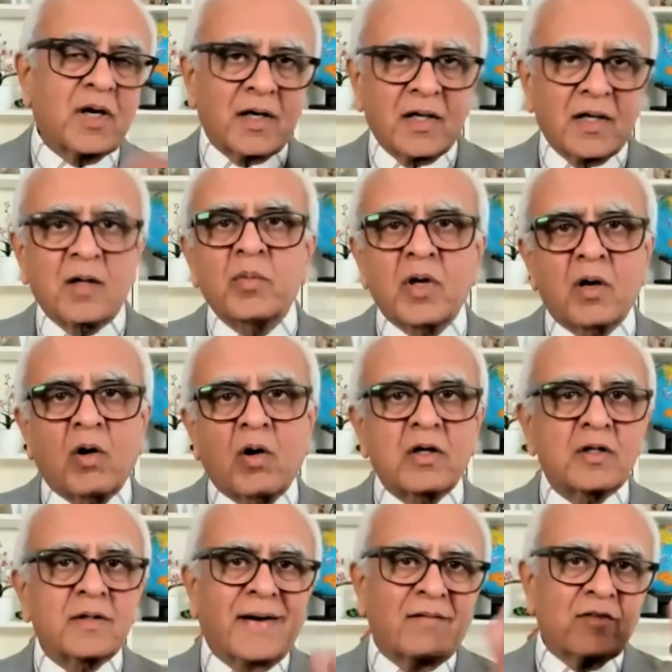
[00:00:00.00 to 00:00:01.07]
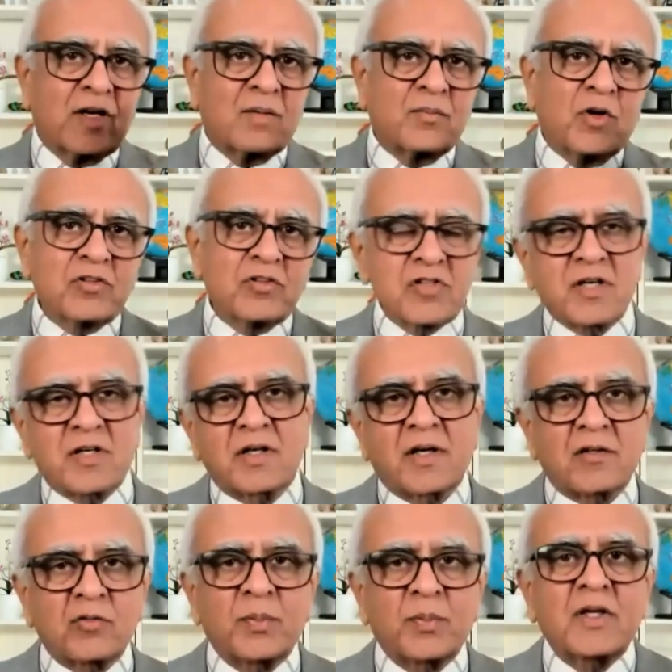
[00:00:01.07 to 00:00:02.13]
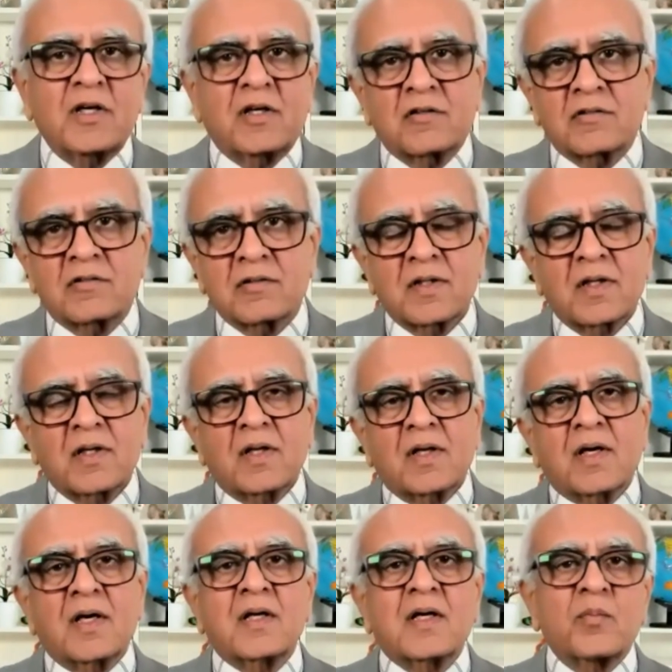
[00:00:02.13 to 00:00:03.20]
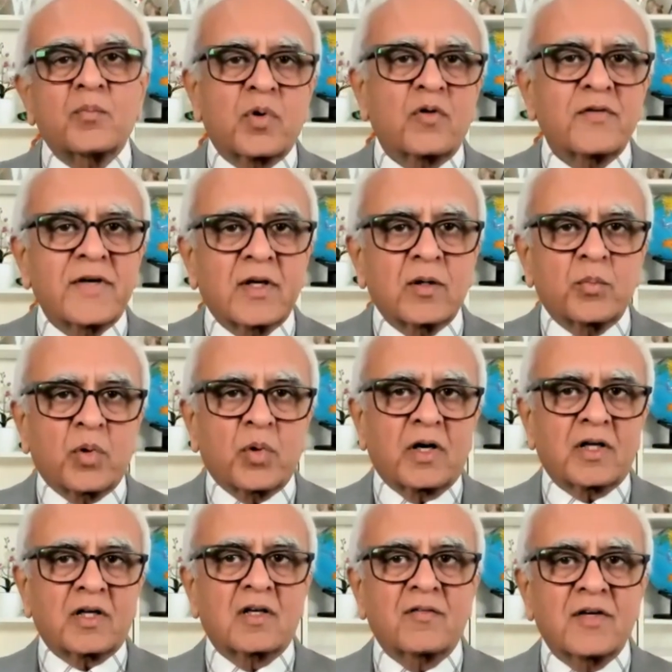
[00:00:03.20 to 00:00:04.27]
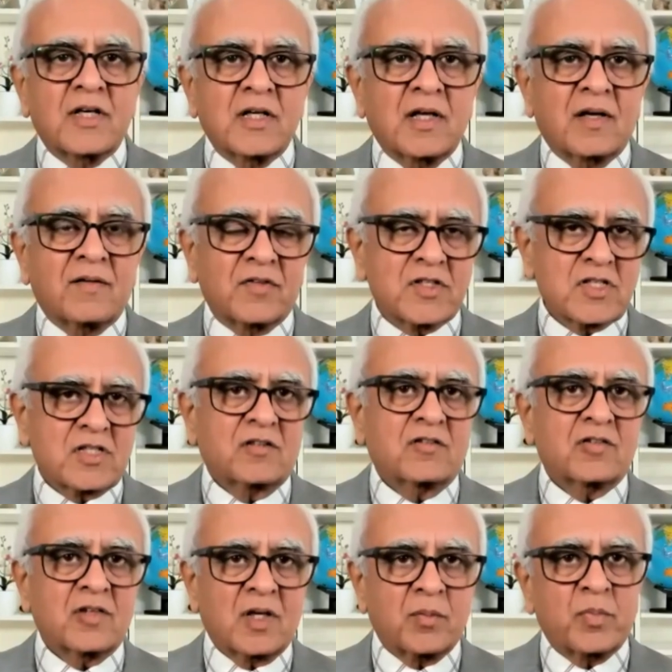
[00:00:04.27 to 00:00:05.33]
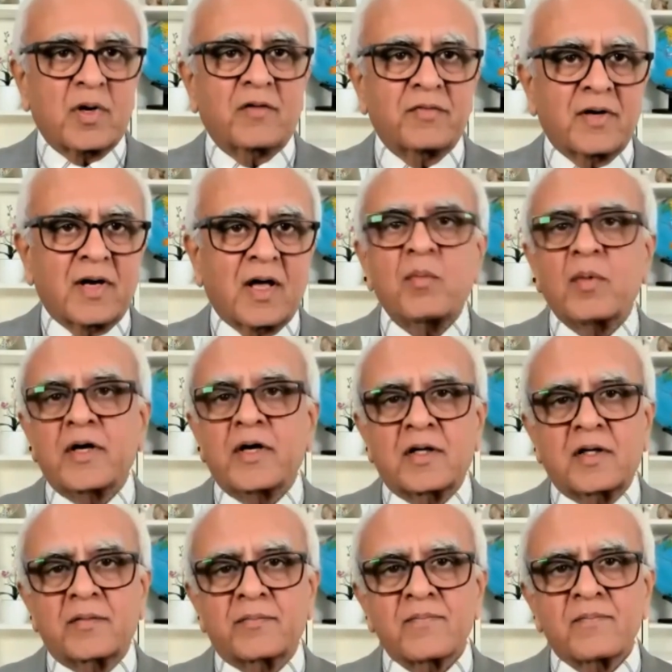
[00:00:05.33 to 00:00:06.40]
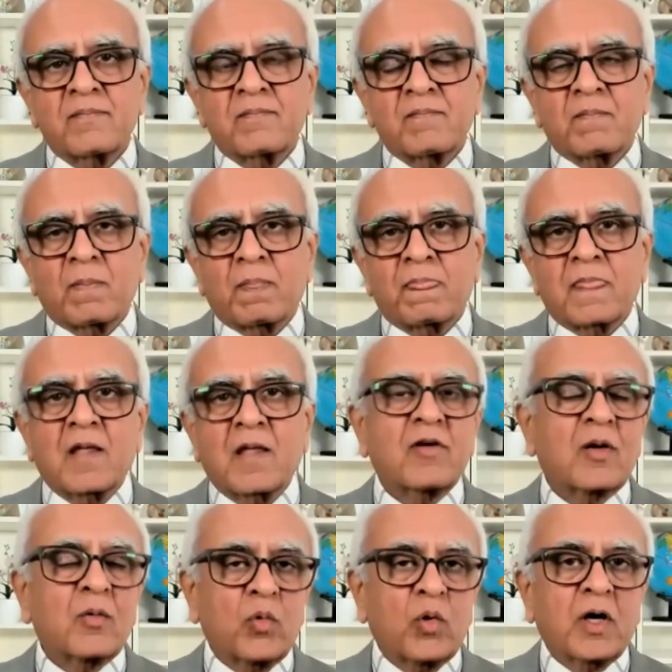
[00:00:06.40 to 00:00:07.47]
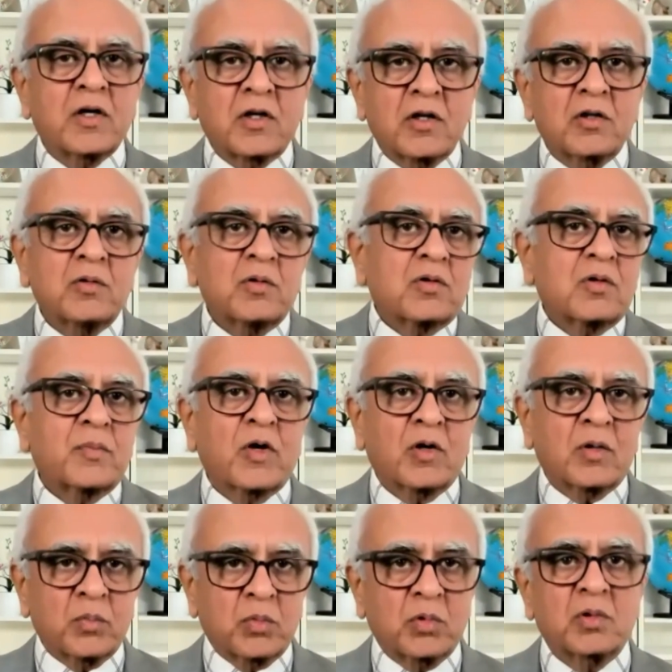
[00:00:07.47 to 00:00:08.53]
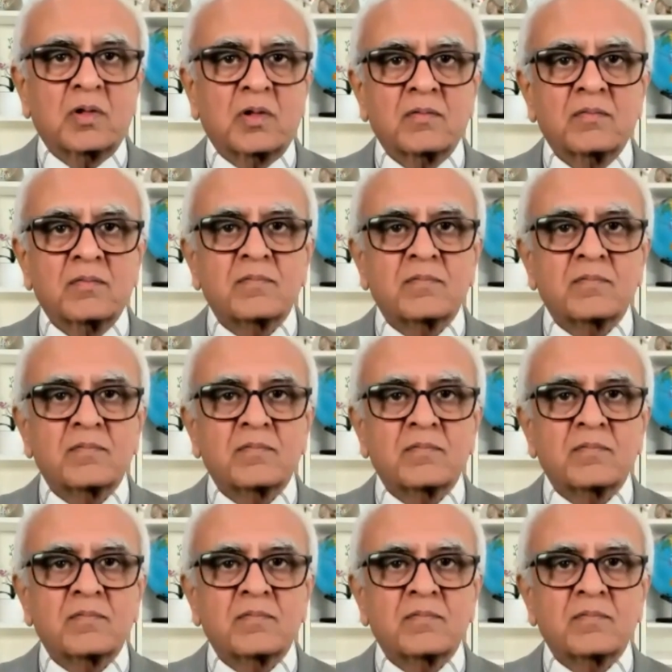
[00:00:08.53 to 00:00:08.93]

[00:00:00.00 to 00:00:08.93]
able or you have demonstrated experience in improving productivity, efficiency, and profitability, they will want you to be on board.